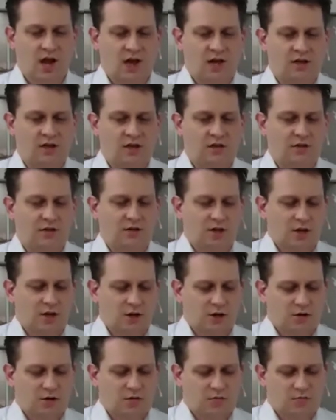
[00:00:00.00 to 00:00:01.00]
And
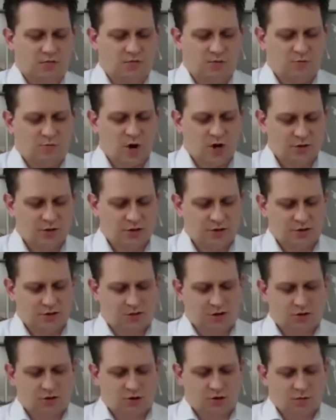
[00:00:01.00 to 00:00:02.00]

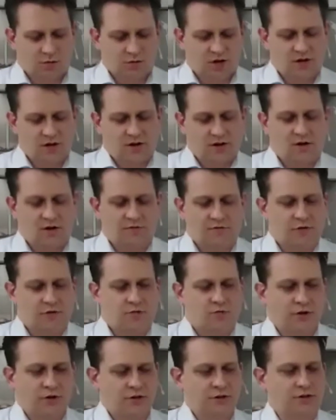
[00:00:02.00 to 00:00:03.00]
most determining of the
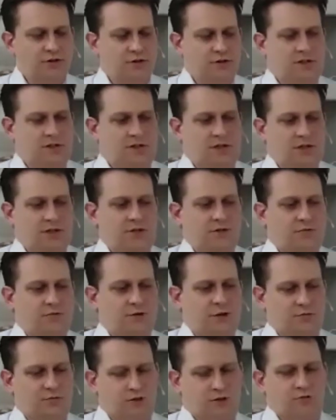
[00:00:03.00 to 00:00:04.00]
voxel size, so
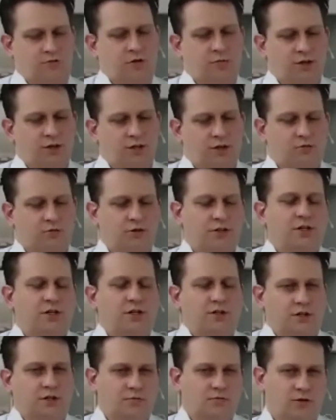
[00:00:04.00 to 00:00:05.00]
what will be the
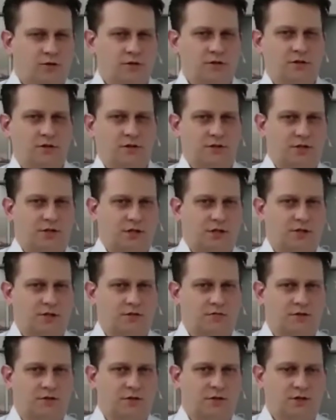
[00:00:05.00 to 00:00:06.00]
resulting voxel size
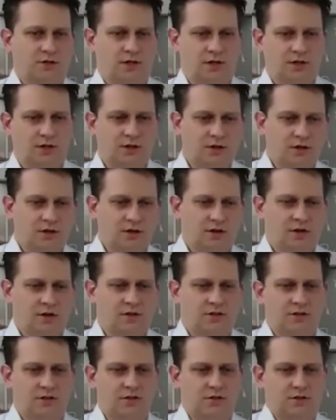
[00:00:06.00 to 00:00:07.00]
of the scan,
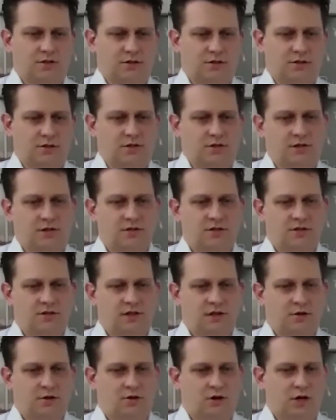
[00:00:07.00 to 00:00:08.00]
is the CT
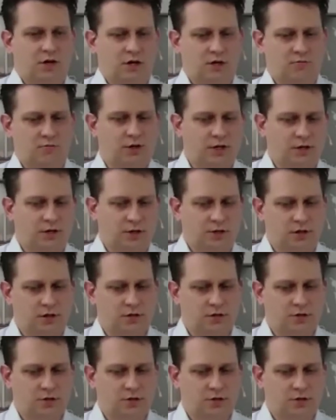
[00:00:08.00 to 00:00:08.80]
scanner hardware that you